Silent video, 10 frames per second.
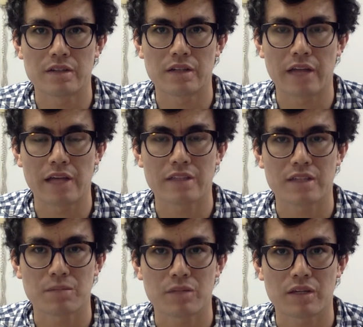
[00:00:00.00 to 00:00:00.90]
land
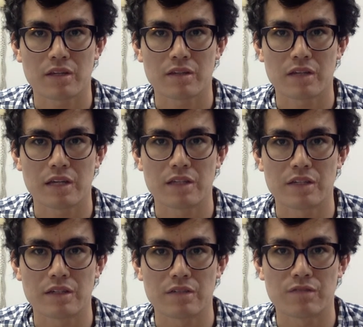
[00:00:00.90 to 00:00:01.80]
something
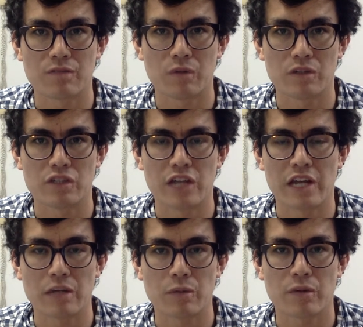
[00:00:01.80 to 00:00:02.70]
either for
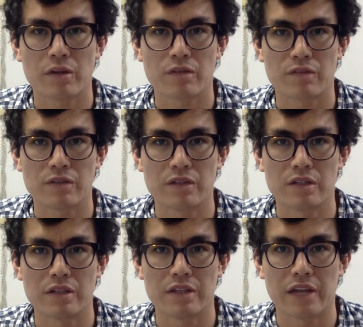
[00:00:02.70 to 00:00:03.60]
January or for
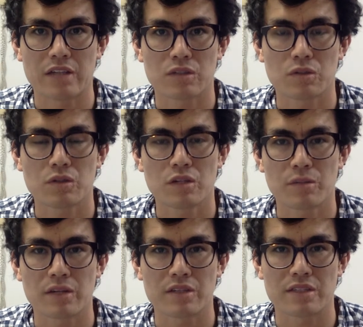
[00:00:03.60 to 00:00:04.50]
the next school year,
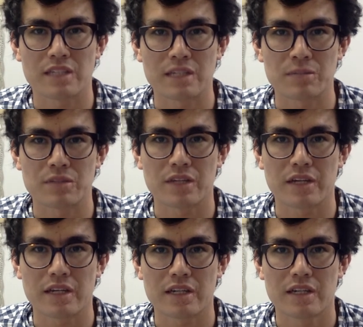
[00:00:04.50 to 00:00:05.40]
because it seems
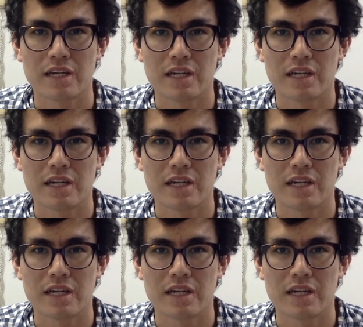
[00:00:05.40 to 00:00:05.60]
like